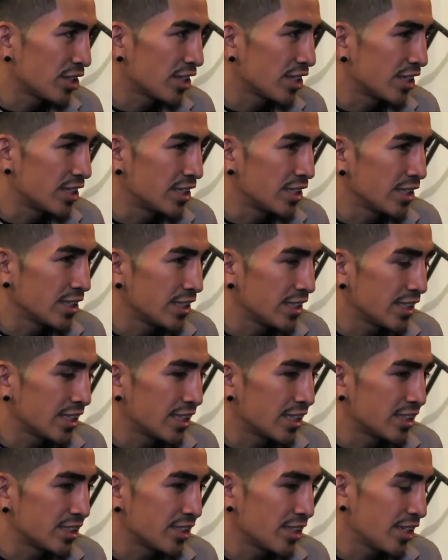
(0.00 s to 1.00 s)
because he's
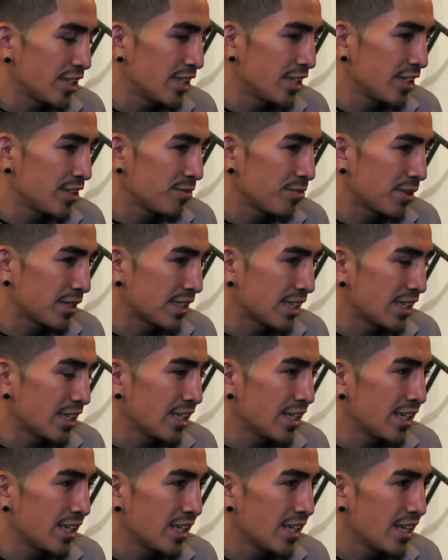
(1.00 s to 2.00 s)
going to study
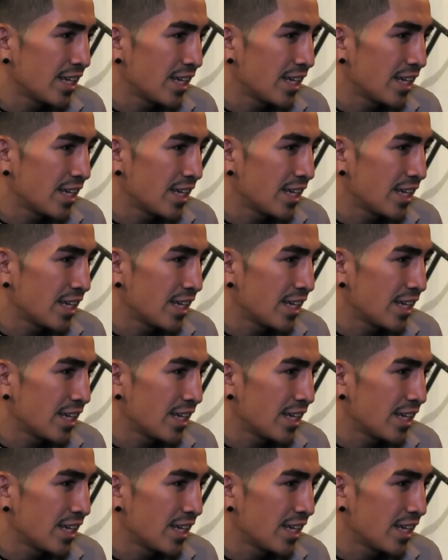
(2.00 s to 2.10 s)
Maidana